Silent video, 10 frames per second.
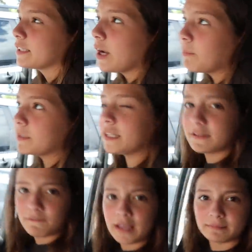The top one
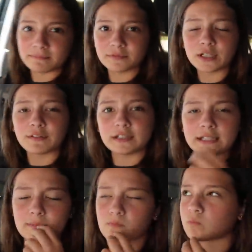doesn't fit. So I have to
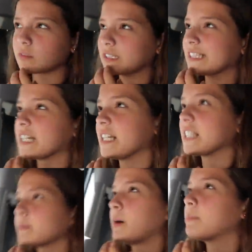like, there it is,
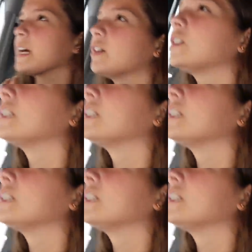it popped out.